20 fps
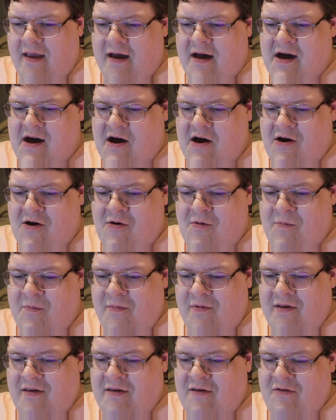
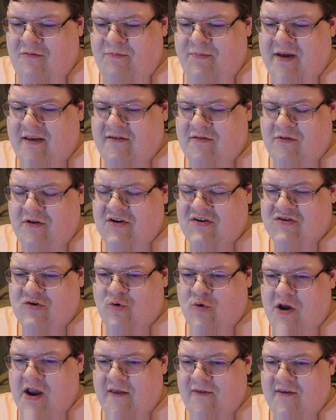um, you basically just
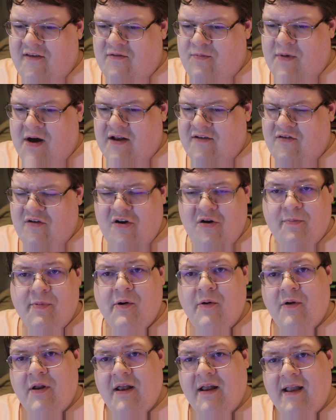create this monster your
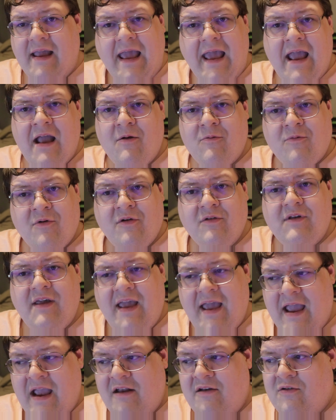opponent can't really
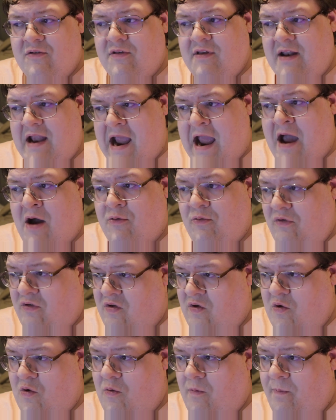handle an out
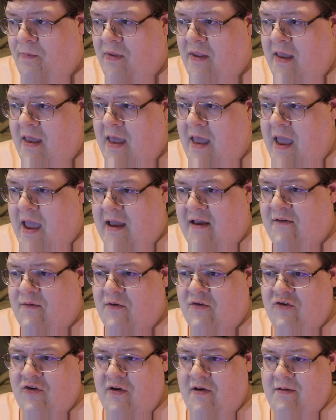to.
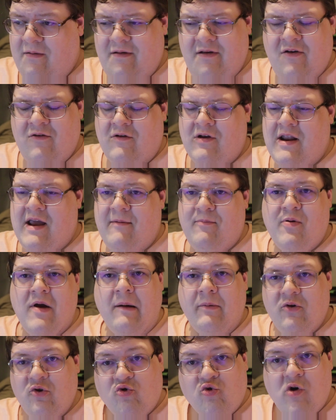especially, you're going to have
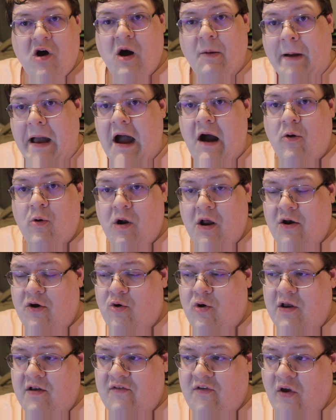probably draw power
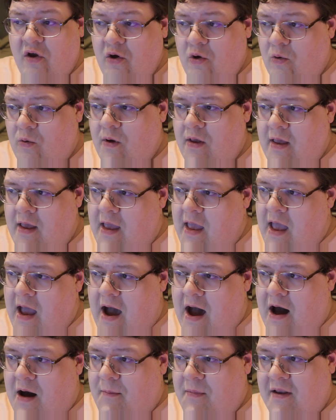under it too.
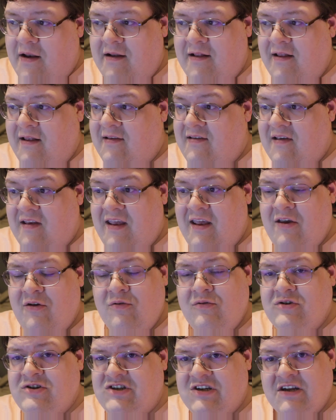Um, and it's a
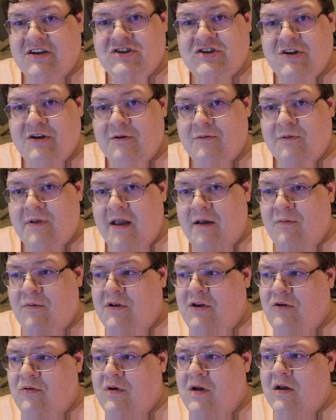huge issue. Like,
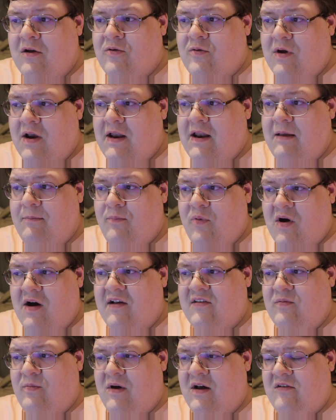when you can create a
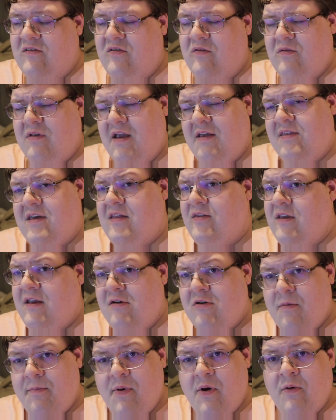boss monster like that that
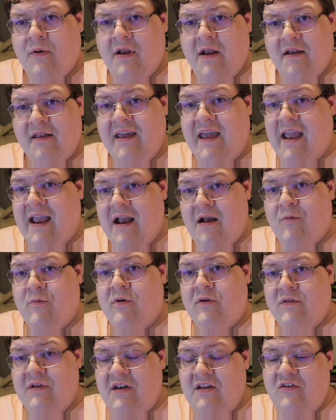your opponent can't
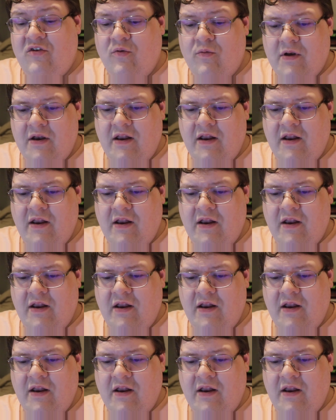really do